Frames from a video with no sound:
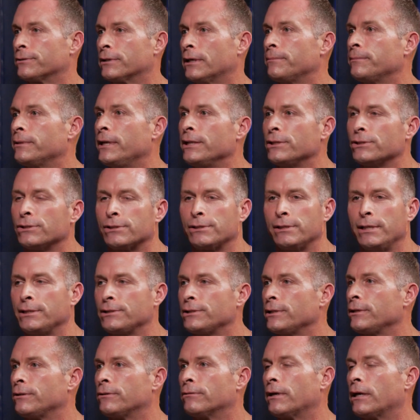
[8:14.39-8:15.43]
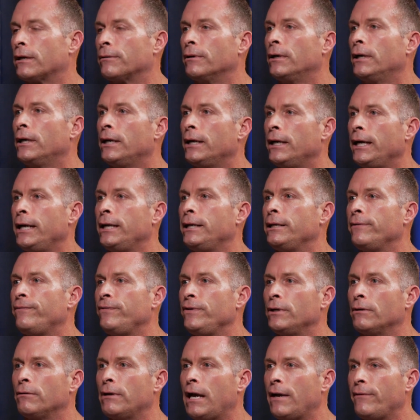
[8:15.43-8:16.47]
They will it's, for it's that. Incredible. It's incredible. And if you
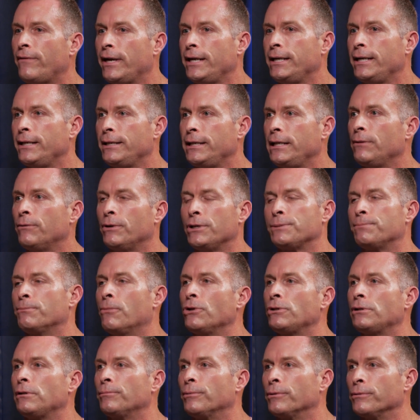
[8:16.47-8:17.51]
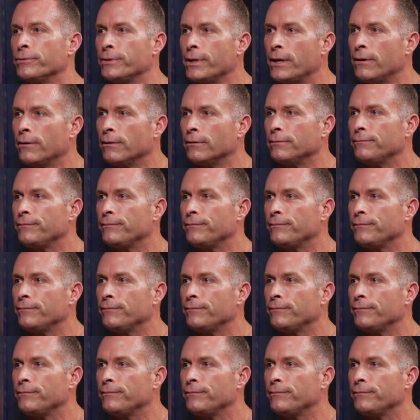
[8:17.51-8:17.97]
don't have ADD, which most people don't,